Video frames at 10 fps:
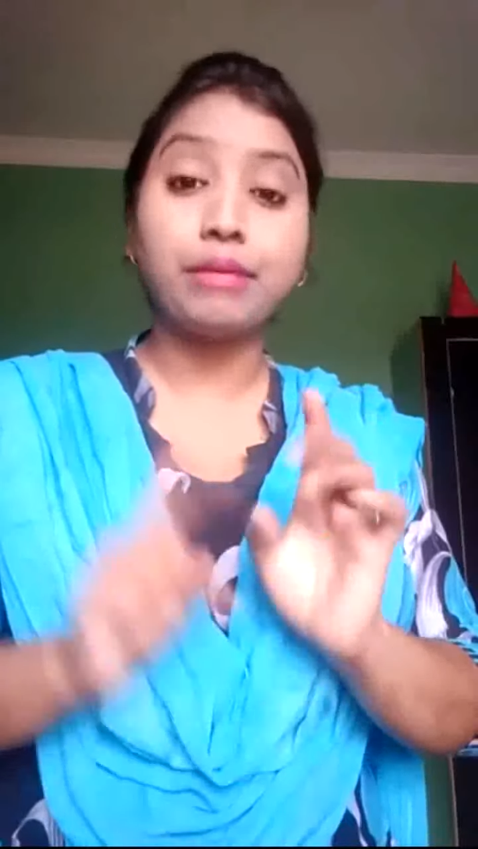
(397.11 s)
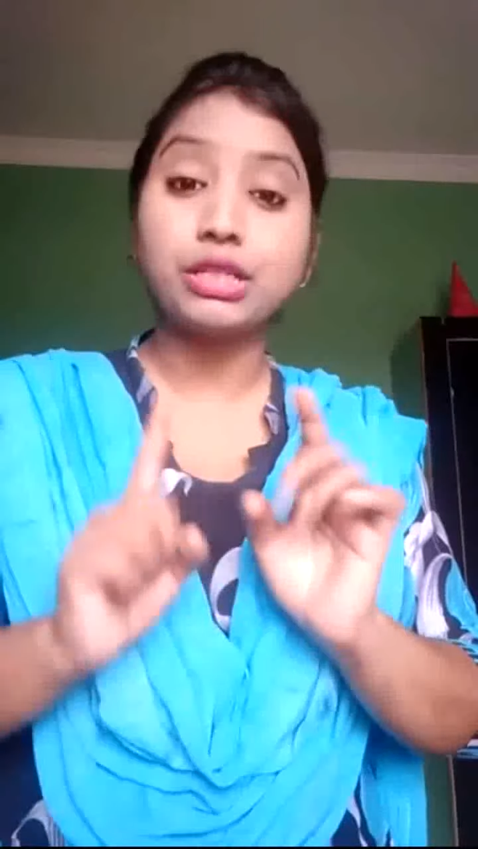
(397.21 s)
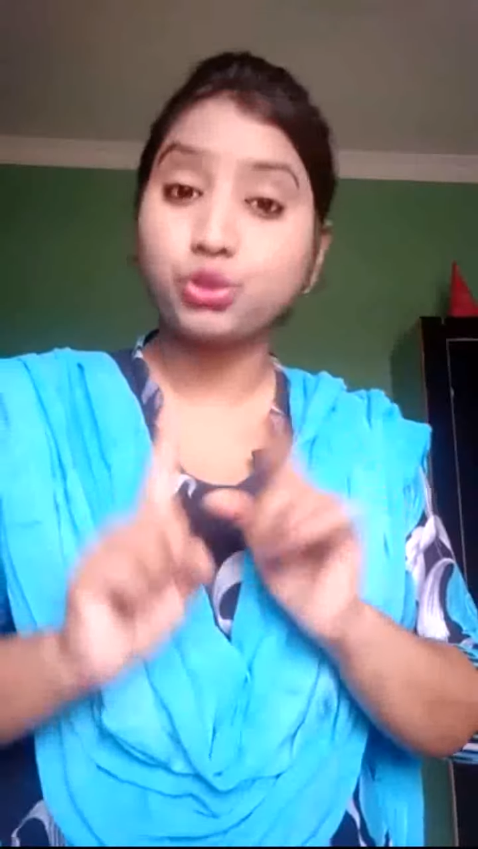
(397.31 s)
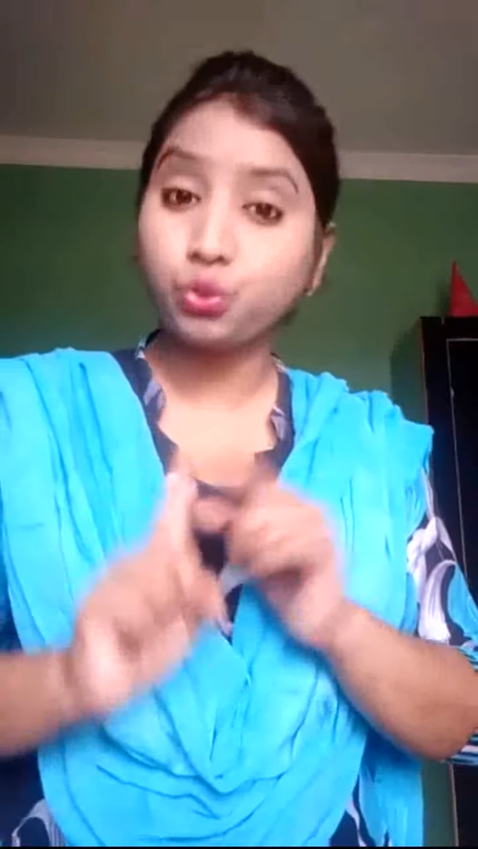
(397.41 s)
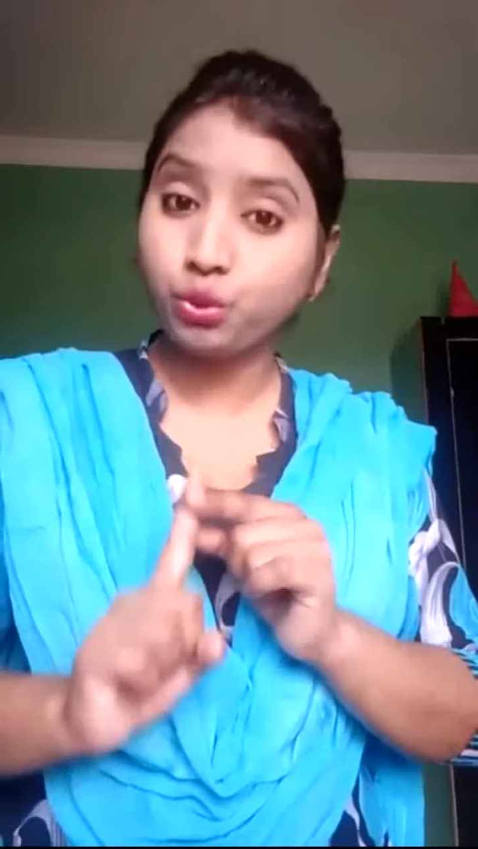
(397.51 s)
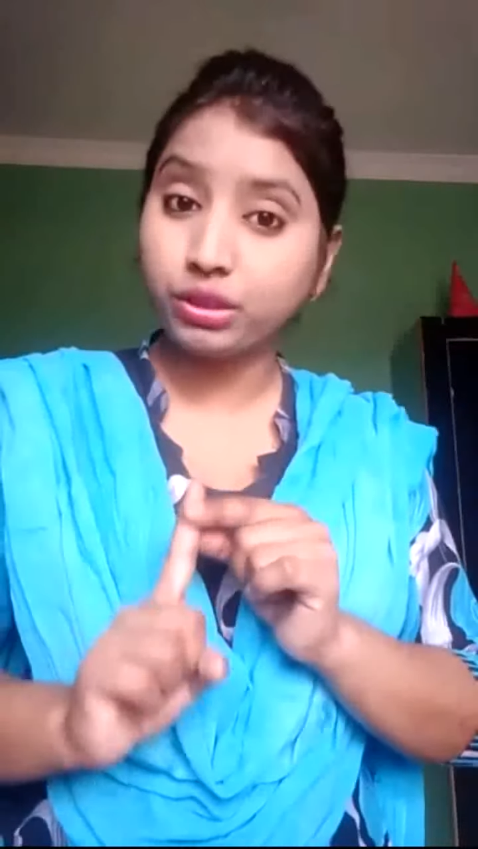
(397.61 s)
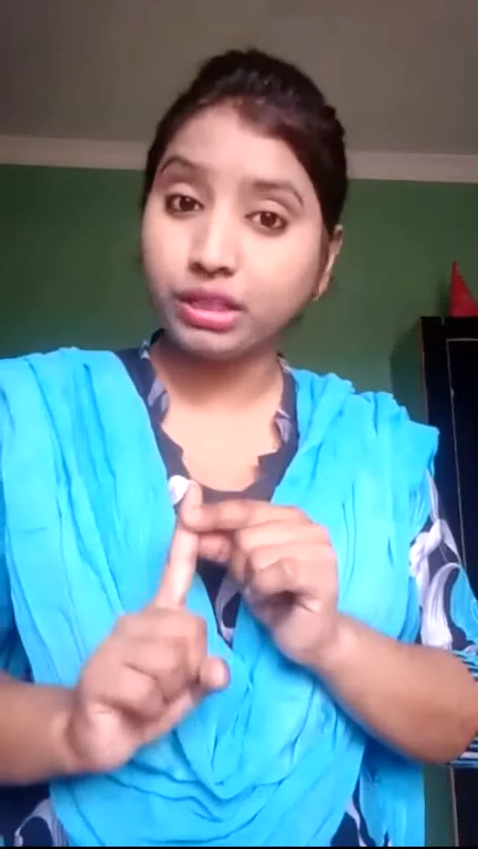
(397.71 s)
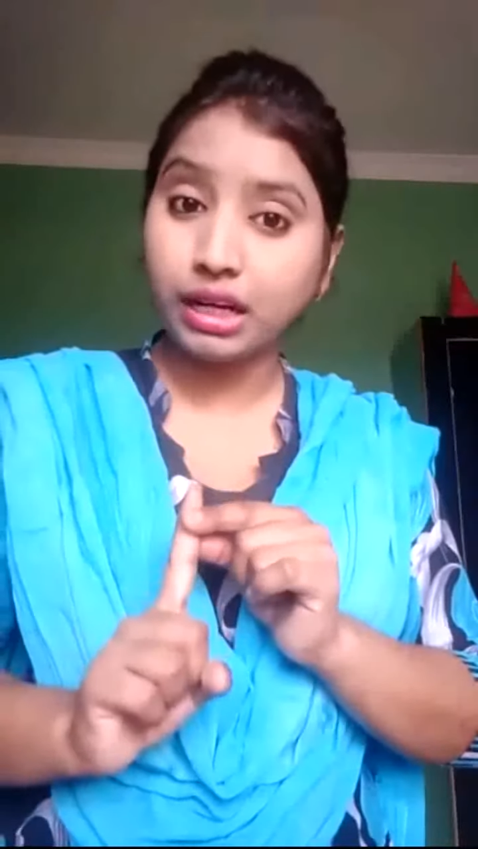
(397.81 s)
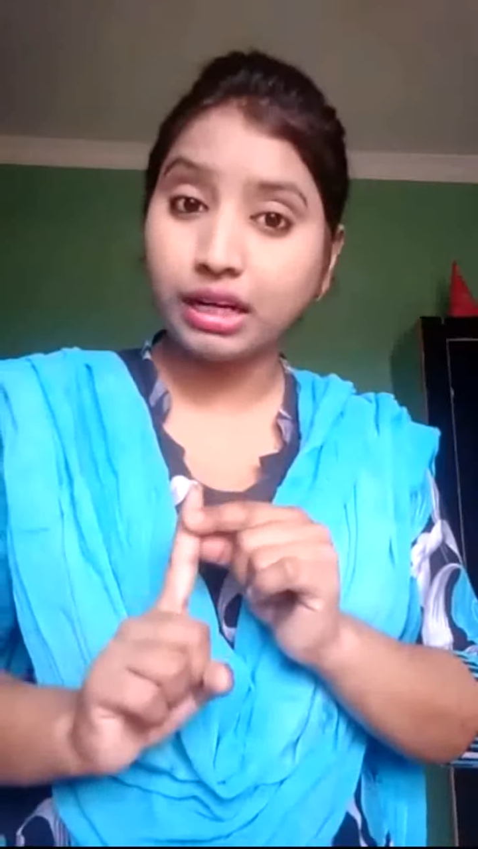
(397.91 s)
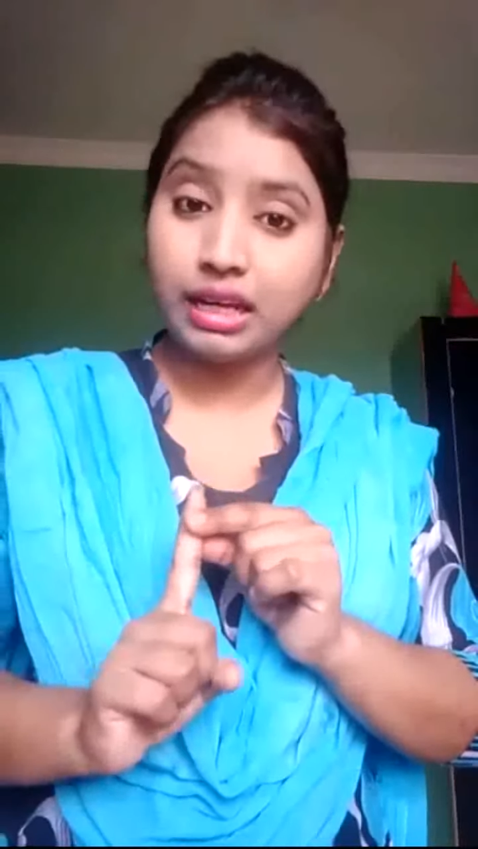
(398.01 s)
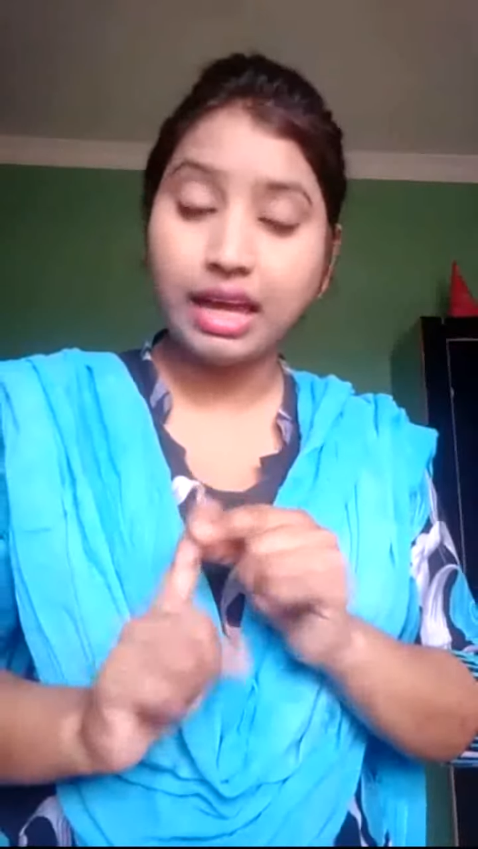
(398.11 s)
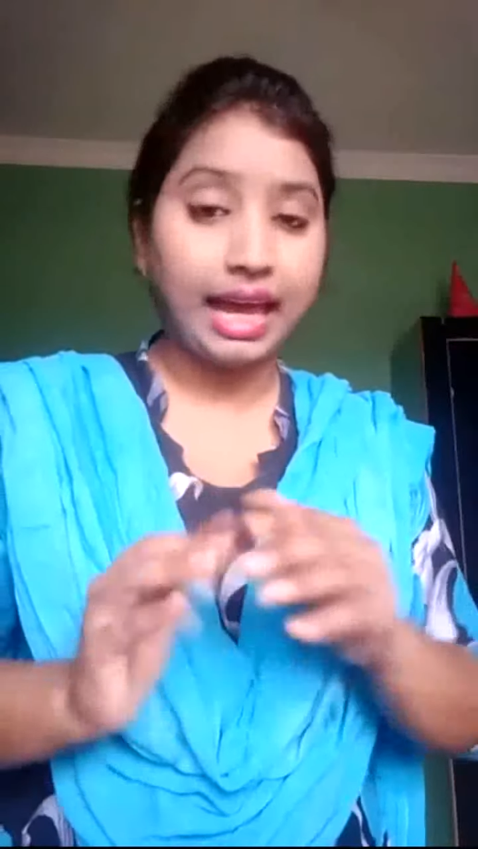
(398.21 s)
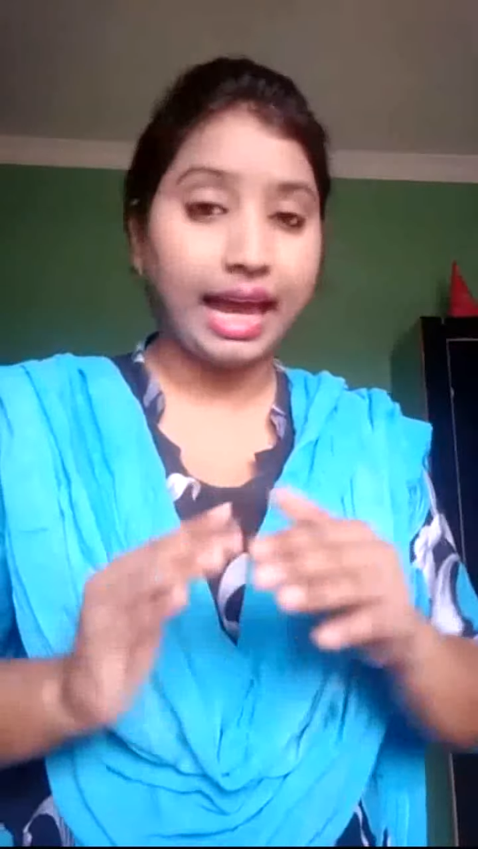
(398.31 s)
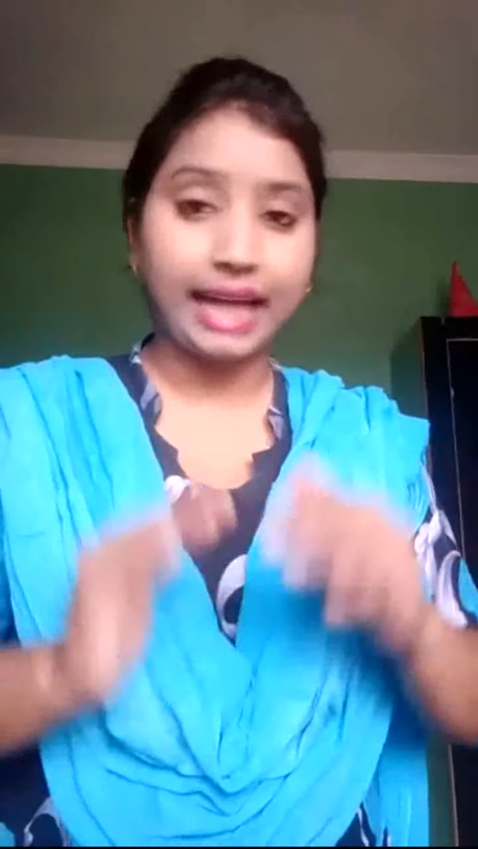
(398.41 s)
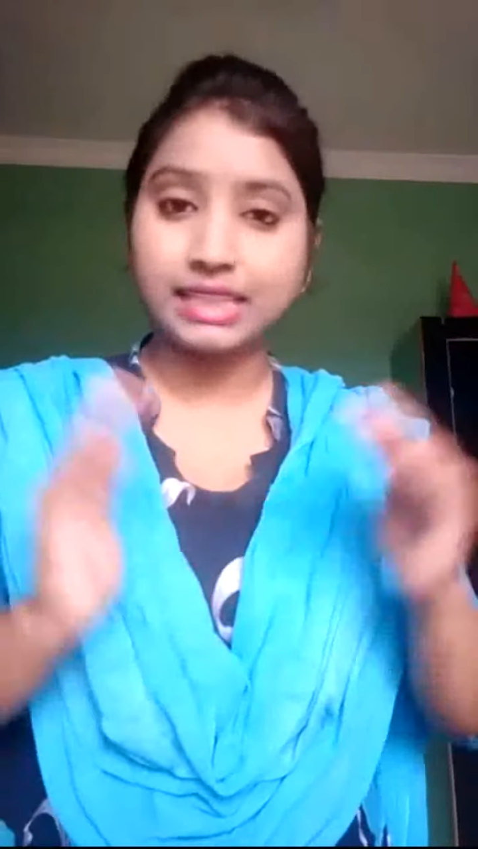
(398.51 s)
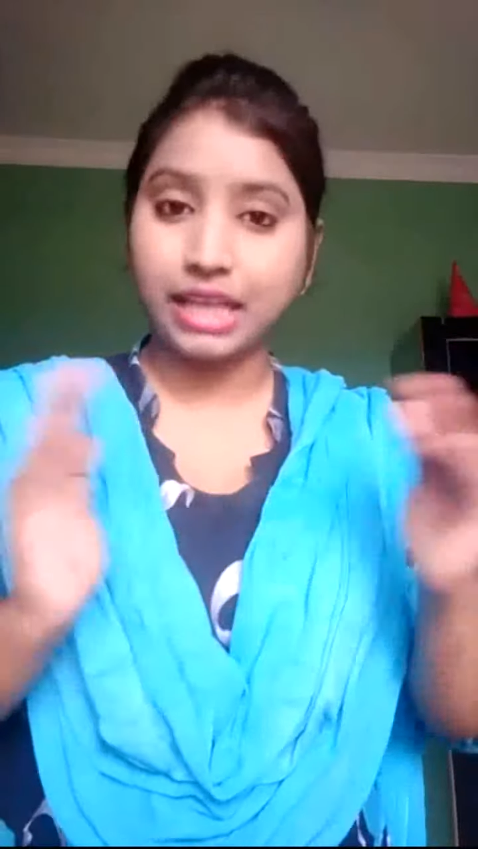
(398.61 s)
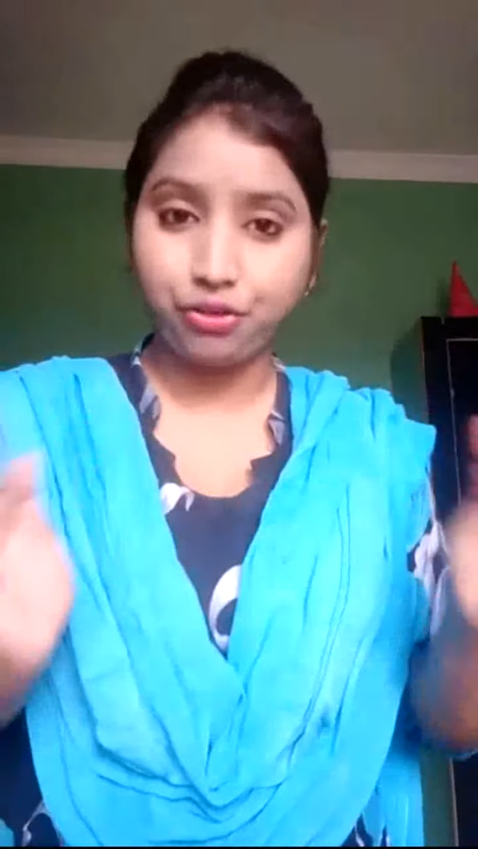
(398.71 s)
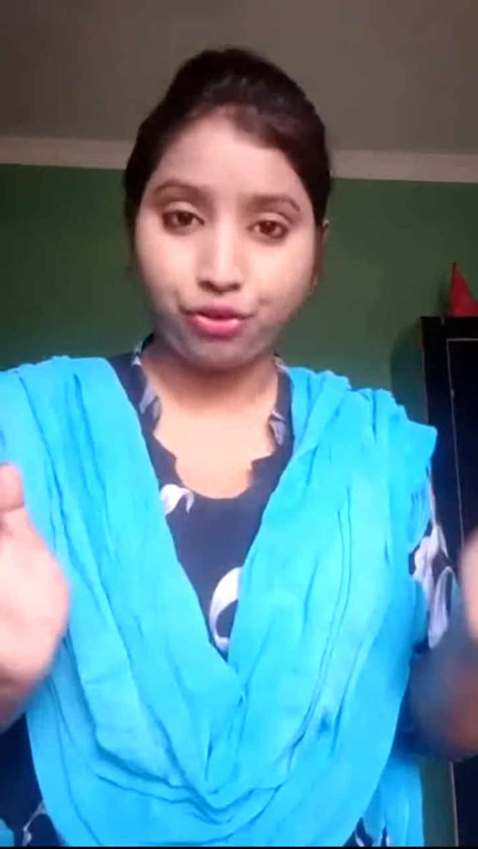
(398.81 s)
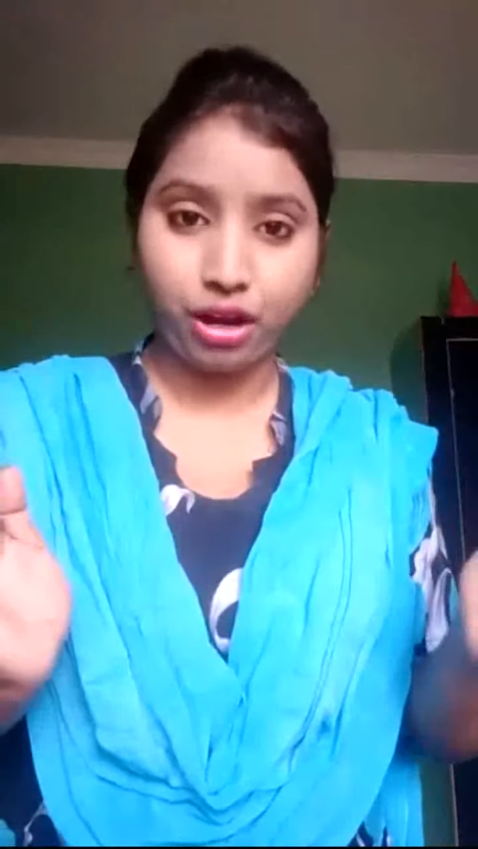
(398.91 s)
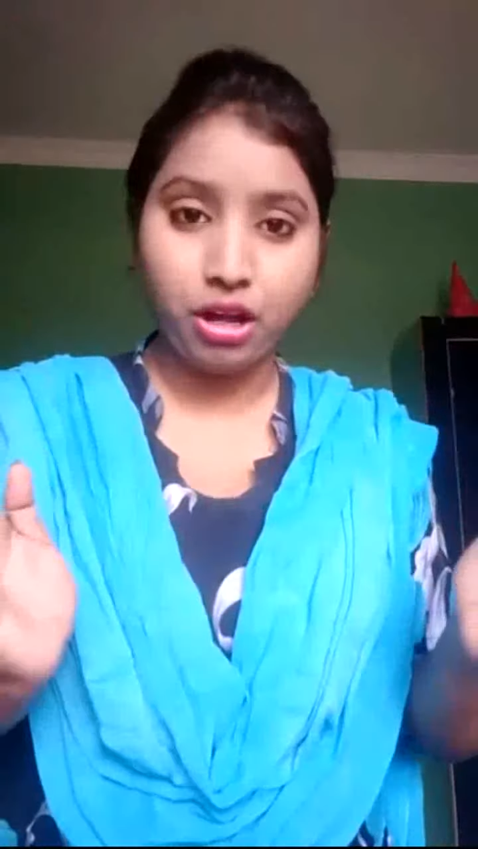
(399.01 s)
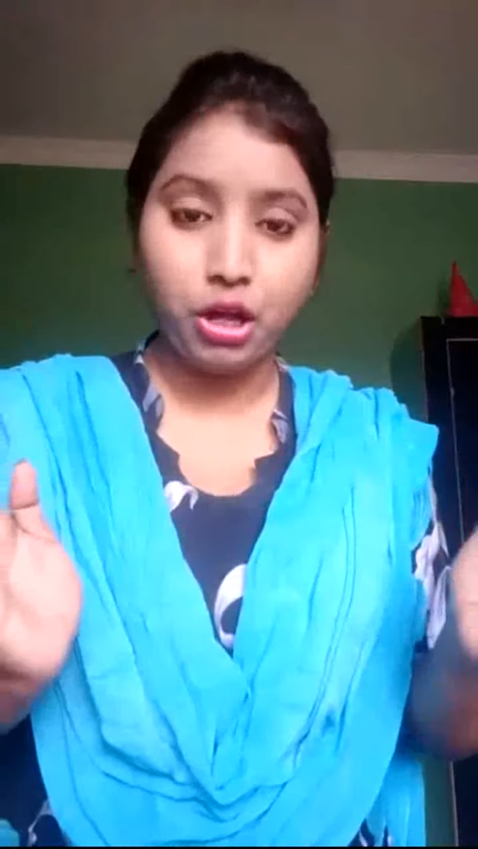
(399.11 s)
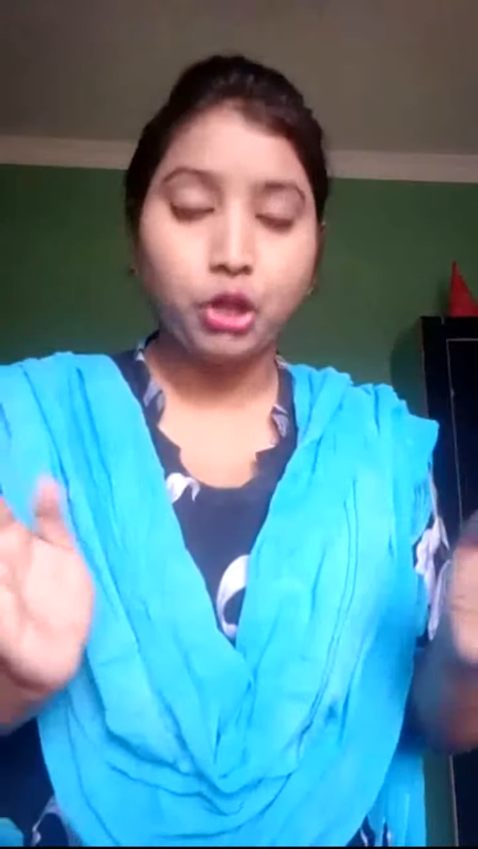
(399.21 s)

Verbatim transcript: masoor dal etc